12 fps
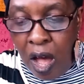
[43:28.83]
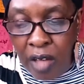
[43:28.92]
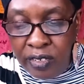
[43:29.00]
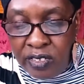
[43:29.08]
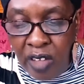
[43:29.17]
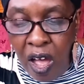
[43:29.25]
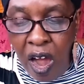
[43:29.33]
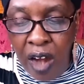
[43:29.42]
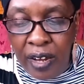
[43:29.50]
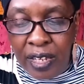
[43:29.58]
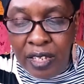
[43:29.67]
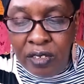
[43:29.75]

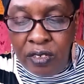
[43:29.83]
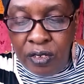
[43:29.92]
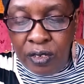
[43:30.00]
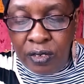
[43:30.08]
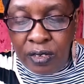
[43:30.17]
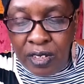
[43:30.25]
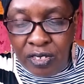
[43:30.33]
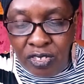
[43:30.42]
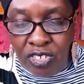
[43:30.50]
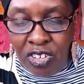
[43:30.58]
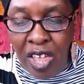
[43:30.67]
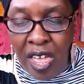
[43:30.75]
AUSAR entered the
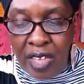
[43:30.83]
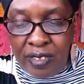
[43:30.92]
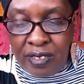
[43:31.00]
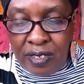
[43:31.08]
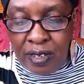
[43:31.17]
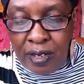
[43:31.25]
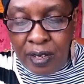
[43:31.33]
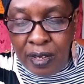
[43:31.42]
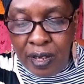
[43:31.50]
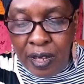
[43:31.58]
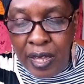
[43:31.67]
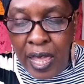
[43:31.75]
chest,
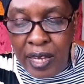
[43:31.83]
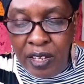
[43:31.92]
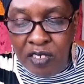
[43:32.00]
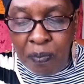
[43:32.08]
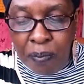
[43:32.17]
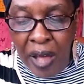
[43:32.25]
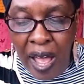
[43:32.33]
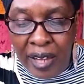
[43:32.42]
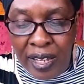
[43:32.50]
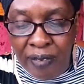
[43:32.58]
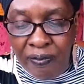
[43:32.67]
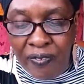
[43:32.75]
and his
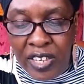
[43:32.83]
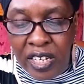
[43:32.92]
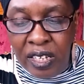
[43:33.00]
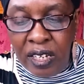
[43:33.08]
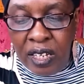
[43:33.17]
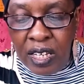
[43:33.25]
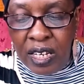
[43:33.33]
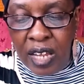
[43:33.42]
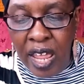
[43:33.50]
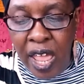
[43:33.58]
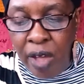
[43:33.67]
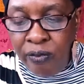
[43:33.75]
body fitted
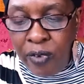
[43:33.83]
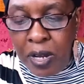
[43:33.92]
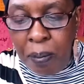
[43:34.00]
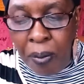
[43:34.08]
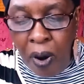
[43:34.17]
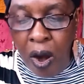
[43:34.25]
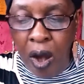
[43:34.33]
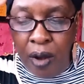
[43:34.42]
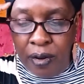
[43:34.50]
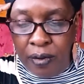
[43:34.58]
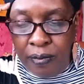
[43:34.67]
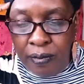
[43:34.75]
in every
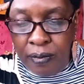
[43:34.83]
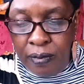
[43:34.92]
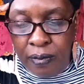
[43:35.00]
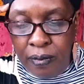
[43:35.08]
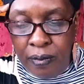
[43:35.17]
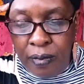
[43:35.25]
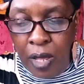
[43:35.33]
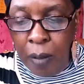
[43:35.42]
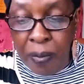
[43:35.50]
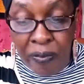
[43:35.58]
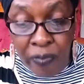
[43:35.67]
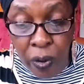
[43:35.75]
part.
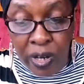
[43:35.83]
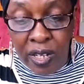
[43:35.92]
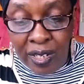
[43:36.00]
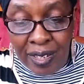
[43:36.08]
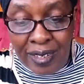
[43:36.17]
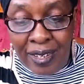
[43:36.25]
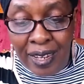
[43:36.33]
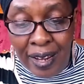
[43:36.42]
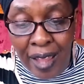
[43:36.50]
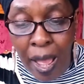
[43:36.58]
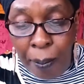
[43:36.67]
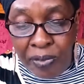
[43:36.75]
Before he could
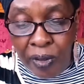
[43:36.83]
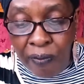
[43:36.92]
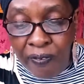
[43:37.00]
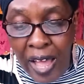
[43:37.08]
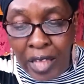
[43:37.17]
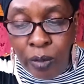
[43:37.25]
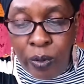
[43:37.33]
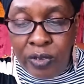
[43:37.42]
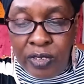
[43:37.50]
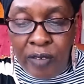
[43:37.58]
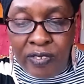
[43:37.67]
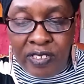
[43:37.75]
get up, the
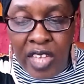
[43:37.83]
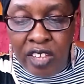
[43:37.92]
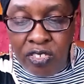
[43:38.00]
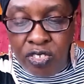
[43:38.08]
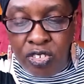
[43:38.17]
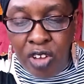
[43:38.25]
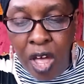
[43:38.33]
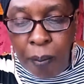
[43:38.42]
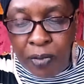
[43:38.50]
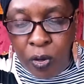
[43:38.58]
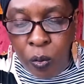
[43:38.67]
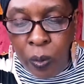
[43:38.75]
followers of Set
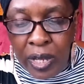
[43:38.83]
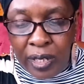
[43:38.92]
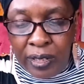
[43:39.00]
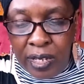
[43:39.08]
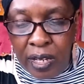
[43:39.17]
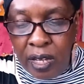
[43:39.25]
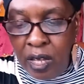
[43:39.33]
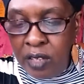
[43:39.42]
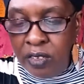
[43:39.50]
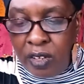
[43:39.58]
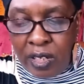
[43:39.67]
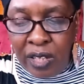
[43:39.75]
jumped quickly
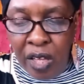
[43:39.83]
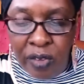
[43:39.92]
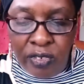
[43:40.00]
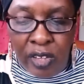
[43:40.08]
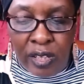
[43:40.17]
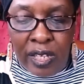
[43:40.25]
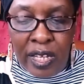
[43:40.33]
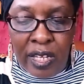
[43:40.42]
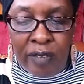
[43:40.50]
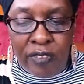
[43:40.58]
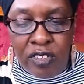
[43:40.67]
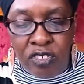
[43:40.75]
to close the
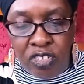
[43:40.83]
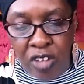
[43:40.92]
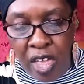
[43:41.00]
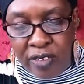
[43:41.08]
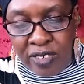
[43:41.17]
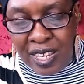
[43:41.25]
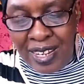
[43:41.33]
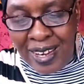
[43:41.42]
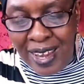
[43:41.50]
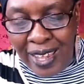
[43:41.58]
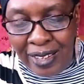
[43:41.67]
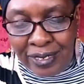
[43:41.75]
lid of the chest
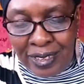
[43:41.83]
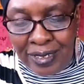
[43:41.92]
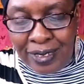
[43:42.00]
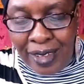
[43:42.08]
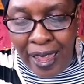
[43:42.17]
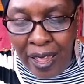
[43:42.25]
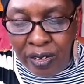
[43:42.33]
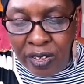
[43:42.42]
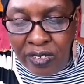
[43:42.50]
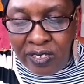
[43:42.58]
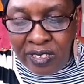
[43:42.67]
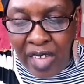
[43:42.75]
and nailed it down
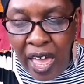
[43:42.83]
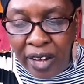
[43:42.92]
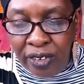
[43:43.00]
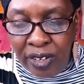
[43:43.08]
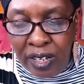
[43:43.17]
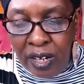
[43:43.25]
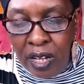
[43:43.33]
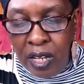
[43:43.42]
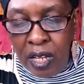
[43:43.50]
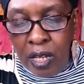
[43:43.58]
and soldered it